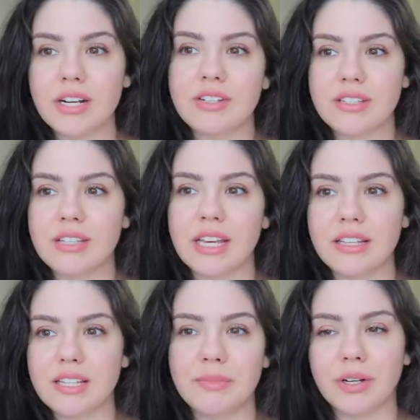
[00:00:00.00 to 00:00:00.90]
there's like
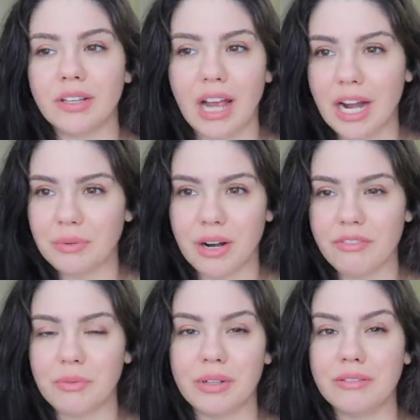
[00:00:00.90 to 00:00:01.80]
something online where
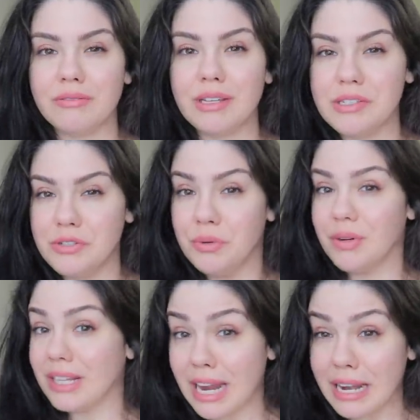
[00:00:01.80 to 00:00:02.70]
everyone is
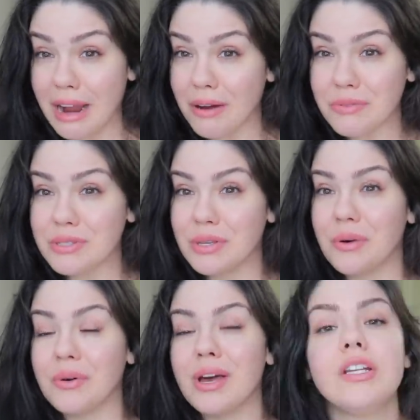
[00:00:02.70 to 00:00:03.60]
doing that now.
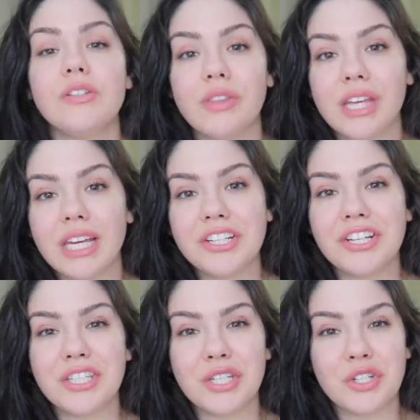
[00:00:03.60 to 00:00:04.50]
So I do think it's
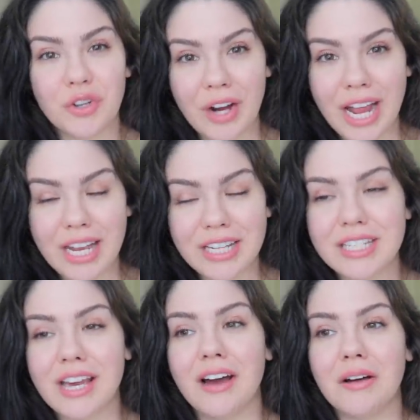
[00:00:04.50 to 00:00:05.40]
just a
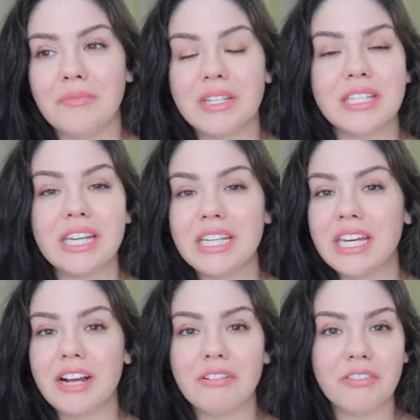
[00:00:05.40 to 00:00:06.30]
trend. Um, the
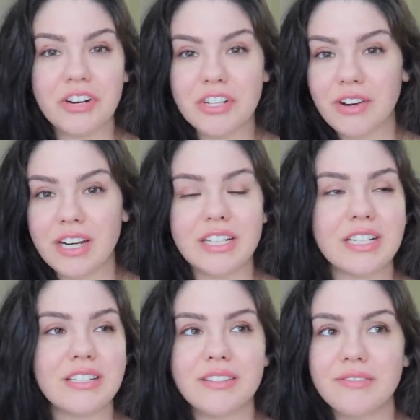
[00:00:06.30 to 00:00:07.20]
skincare refrigerator
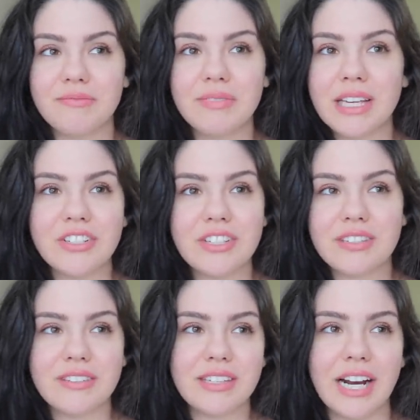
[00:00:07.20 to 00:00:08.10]
does it's
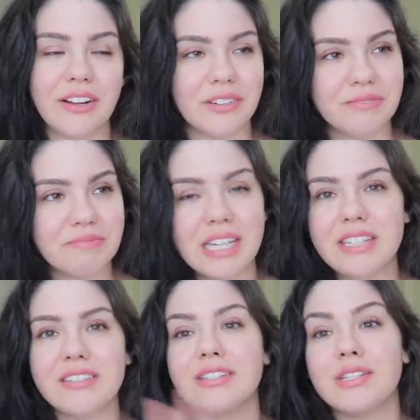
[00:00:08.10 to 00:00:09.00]
just, I don't know,
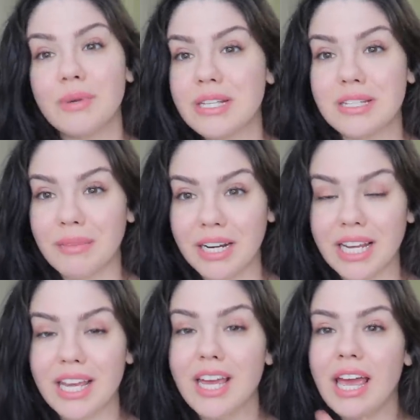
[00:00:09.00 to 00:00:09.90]
it's just a waste of
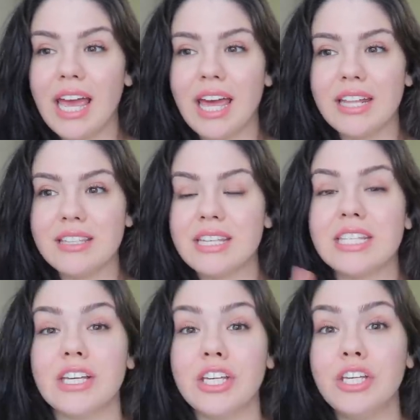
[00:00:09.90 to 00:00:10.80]
money and
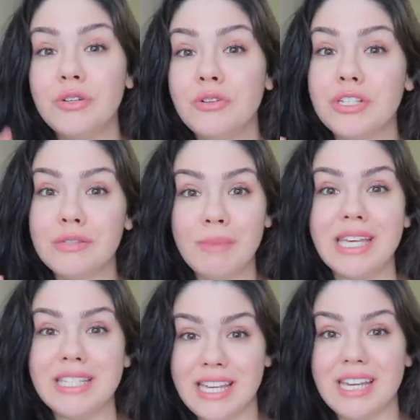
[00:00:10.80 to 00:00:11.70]
it's a huge
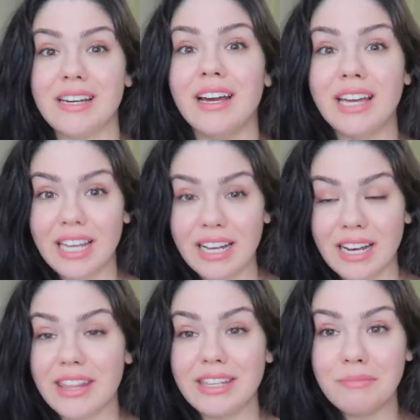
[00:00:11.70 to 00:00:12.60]
space taker
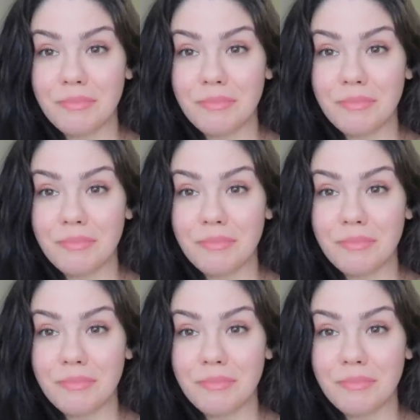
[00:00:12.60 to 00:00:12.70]
in the